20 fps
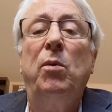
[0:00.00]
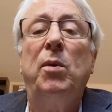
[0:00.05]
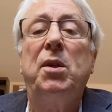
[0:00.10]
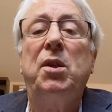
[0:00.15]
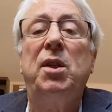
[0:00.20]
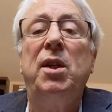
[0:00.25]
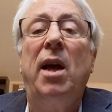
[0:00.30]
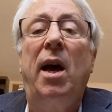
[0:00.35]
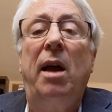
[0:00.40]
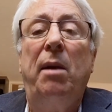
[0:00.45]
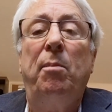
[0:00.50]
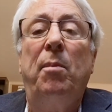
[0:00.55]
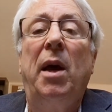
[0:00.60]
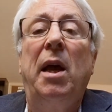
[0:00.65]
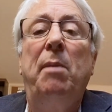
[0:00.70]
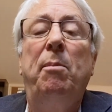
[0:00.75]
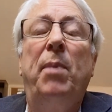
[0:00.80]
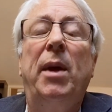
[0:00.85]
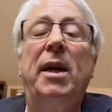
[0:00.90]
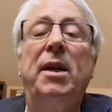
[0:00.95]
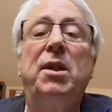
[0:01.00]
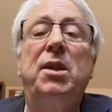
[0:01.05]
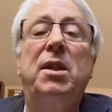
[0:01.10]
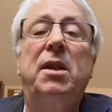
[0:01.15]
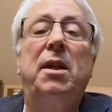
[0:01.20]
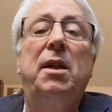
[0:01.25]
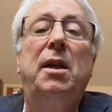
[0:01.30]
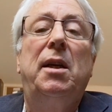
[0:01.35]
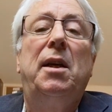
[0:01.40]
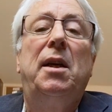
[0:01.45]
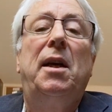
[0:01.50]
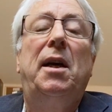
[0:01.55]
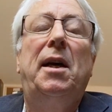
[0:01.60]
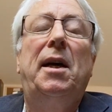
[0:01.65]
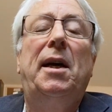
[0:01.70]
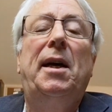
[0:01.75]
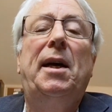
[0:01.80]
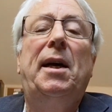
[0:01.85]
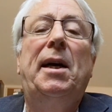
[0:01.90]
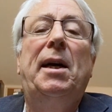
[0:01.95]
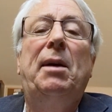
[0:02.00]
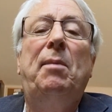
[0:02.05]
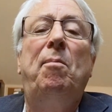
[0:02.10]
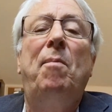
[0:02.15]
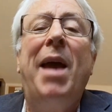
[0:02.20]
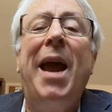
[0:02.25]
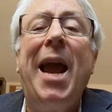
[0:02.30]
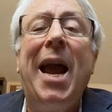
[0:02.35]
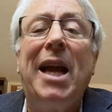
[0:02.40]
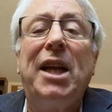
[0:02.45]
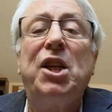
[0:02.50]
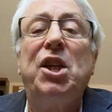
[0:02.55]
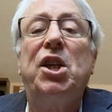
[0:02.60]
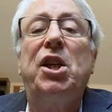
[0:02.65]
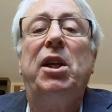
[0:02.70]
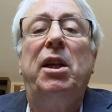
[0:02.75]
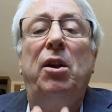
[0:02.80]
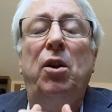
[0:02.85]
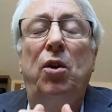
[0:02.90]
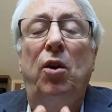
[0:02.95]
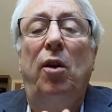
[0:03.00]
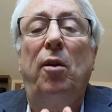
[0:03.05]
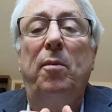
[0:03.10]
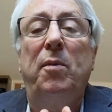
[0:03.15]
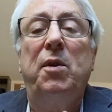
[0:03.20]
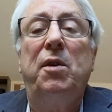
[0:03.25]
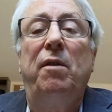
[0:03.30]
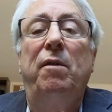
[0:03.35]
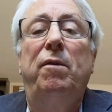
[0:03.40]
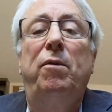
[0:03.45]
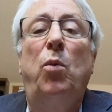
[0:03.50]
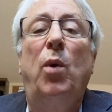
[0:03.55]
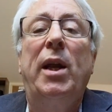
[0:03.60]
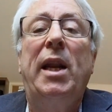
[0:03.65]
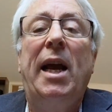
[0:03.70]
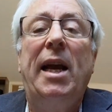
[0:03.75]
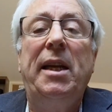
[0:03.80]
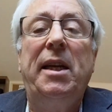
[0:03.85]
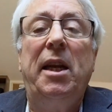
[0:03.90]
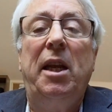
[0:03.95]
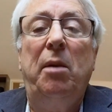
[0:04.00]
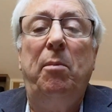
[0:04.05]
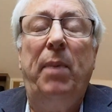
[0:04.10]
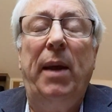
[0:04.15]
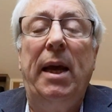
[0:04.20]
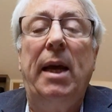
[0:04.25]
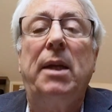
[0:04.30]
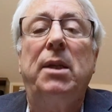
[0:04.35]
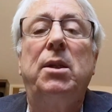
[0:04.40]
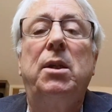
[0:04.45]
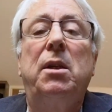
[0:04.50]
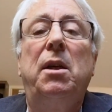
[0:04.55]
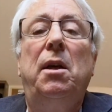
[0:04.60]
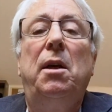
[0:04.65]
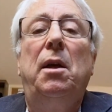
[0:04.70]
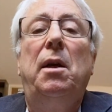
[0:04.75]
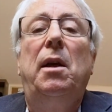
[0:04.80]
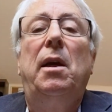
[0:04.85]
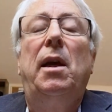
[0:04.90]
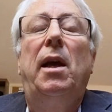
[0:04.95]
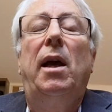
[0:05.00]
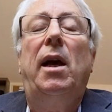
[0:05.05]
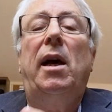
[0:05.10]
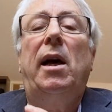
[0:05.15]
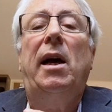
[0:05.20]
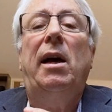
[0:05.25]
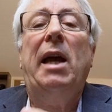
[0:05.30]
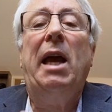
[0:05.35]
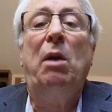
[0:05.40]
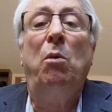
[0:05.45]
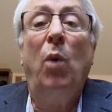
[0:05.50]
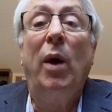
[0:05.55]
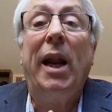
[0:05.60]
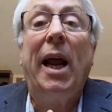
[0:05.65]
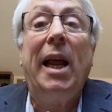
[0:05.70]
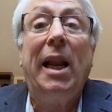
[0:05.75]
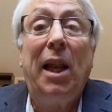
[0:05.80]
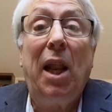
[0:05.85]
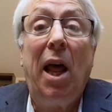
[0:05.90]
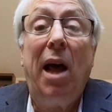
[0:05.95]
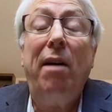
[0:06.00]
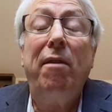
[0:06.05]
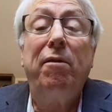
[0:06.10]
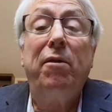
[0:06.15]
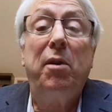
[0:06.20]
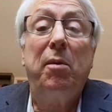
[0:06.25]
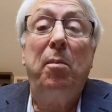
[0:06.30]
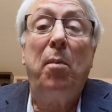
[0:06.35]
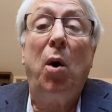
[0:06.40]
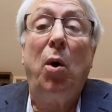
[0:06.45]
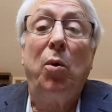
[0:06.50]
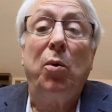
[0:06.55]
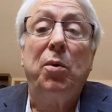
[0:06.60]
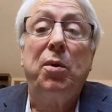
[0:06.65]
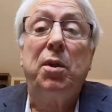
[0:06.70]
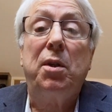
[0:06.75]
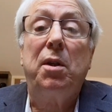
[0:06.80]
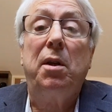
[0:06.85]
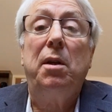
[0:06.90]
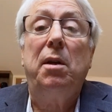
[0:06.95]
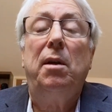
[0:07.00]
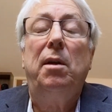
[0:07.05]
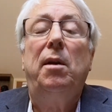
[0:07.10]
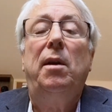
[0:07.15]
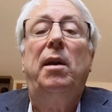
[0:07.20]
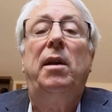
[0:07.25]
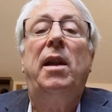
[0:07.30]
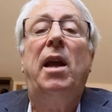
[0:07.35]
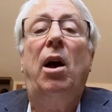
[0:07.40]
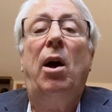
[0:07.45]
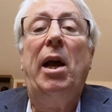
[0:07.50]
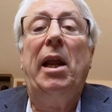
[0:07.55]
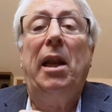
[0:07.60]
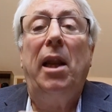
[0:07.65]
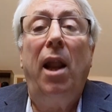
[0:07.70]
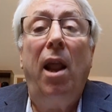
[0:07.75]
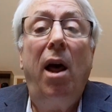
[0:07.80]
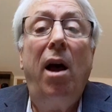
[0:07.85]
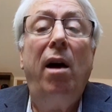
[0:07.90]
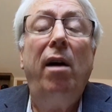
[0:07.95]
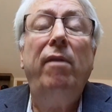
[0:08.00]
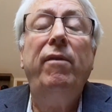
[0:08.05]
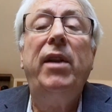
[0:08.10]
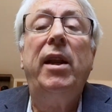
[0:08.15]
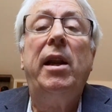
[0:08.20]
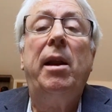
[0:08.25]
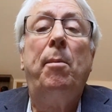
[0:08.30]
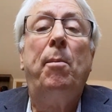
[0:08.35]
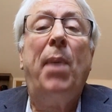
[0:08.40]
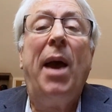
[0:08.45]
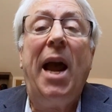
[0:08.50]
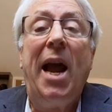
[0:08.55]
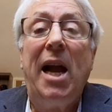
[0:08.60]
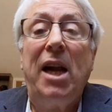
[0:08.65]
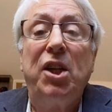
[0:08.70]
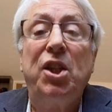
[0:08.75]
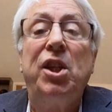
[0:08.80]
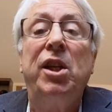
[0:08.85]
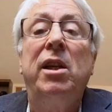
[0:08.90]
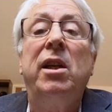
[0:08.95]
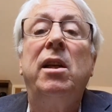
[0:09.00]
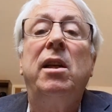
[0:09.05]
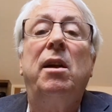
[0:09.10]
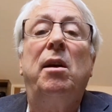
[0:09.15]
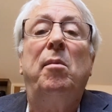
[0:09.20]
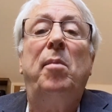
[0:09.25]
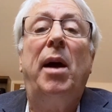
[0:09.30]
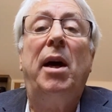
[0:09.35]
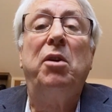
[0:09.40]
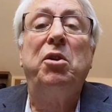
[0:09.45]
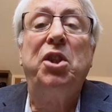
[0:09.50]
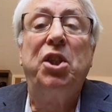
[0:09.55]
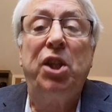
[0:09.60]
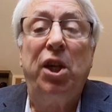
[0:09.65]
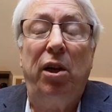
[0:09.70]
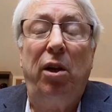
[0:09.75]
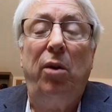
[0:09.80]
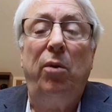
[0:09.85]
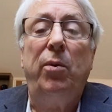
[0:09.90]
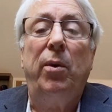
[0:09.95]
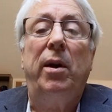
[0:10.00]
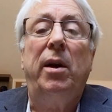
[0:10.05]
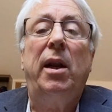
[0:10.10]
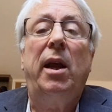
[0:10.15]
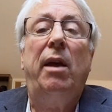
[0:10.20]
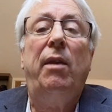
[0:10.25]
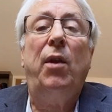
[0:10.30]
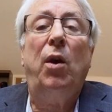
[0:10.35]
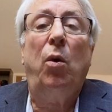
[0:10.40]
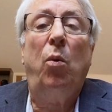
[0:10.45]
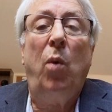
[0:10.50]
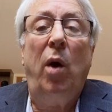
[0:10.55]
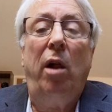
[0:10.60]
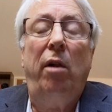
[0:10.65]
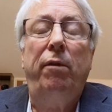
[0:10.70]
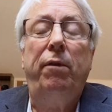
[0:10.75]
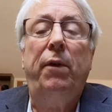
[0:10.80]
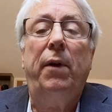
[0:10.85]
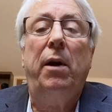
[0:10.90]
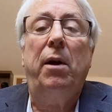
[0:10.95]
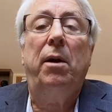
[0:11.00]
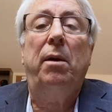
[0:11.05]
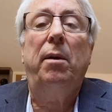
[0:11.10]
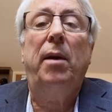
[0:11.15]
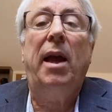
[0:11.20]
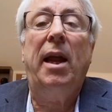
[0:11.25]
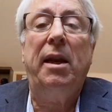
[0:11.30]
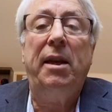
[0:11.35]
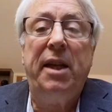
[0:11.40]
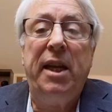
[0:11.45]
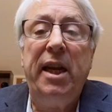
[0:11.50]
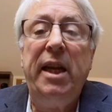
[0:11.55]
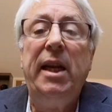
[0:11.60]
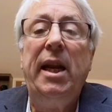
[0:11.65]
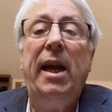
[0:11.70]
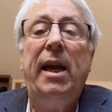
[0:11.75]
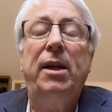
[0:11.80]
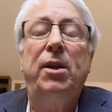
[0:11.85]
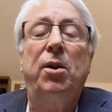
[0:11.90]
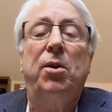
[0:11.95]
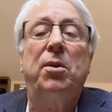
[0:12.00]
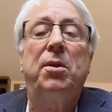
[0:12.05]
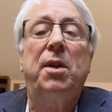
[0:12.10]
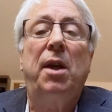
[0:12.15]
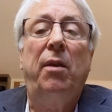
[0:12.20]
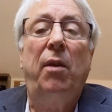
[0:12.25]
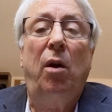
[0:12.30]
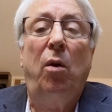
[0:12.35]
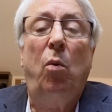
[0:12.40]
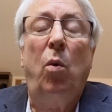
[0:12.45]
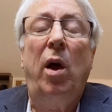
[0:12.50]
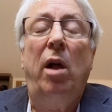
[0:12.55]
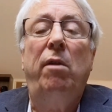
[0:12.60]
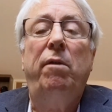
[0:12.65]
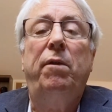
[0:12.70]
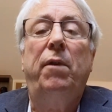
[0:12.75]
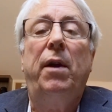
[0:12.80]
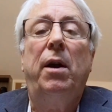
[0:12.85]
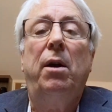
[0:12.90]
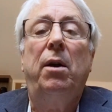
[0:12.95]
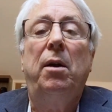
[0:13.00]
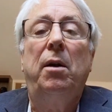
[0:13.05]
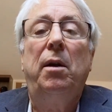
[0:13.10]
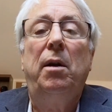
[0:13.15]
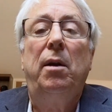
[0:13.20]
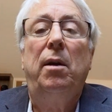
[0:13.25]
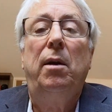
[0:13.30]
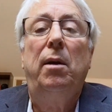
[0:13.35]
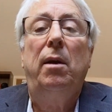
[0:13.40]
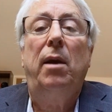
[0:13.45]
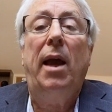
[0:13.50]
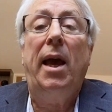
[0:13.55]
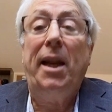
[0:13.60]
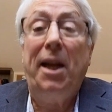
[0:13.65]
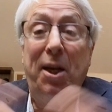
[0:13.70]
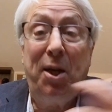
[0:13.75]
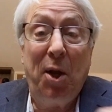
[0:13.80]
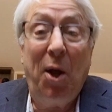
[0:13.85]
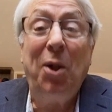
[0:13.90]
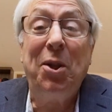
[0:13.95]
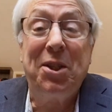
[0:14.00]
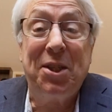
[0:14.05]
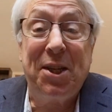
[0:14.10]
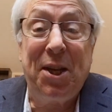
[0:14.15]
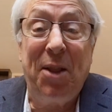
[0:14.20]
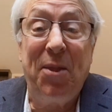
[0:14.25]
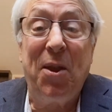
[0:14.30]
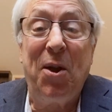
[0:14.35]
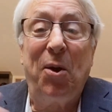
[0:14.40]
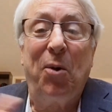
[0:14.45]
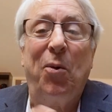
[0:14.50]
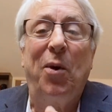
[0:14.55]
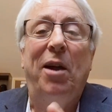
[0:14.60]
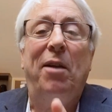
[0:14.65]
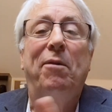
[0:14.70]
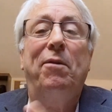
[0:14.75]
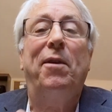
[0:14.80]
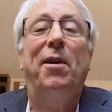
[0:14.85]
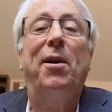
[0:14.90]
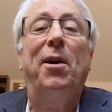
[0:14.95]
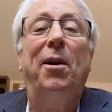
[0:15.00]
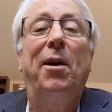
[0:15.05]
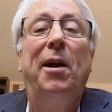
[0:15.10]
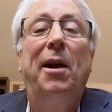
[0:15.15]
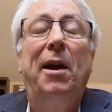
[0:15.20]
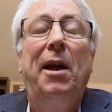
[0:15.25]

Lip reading: was not my best match in terms of what I did best and what I loved most. Now, I loved and am passionate about children and their welfare and teenagers and their welfare and adults and their welfare.